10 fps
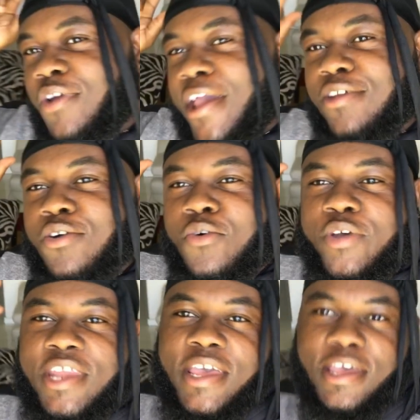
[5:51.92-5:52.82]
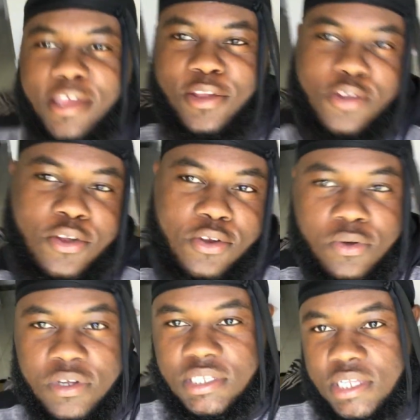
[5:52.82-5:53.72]
Right now we're there. You don't
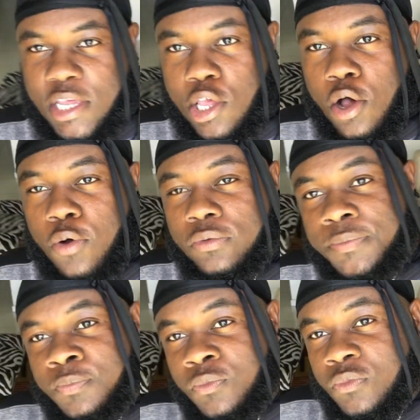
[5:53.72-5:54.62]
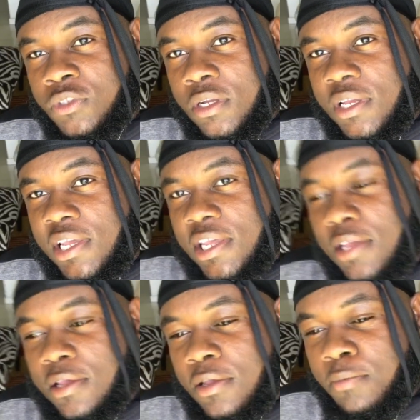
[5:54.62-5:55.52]
know, say yo.
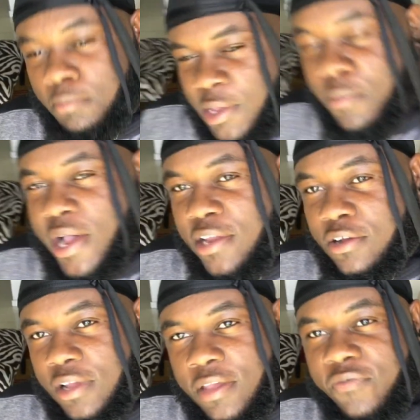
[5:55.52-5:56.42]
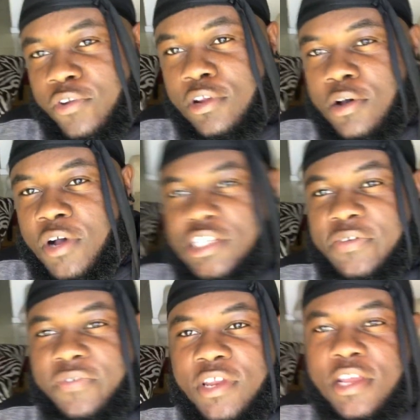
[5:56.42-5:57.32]
Remember, you know, if you don't watch the
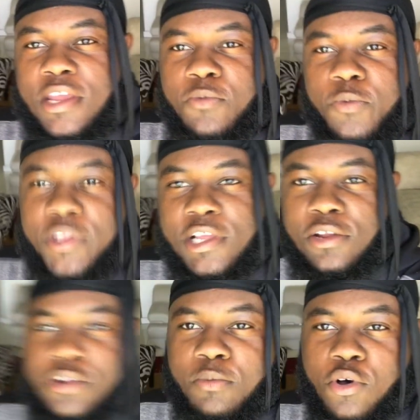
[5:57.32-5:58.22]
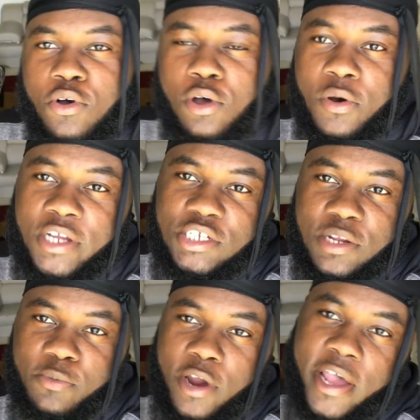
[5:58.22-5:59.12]
video, then I'm telling them about go watch
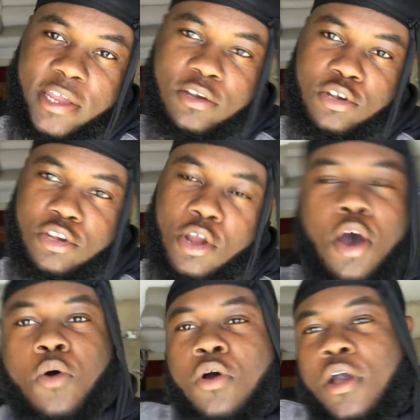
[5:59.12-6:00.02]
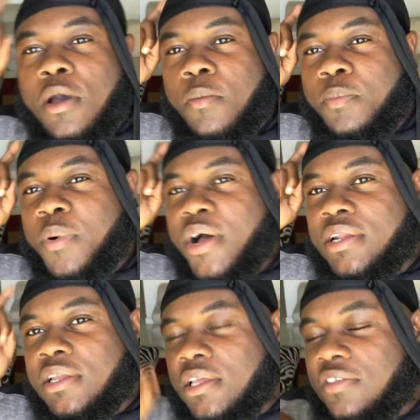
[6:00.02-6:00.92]
them right now
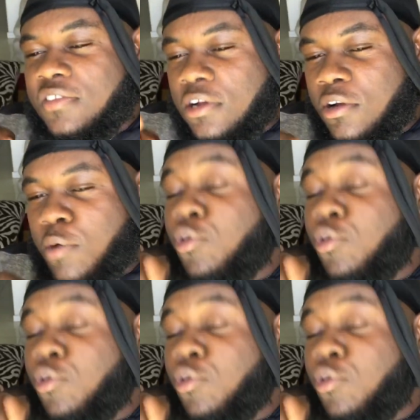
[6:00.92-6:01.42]
on Instagram.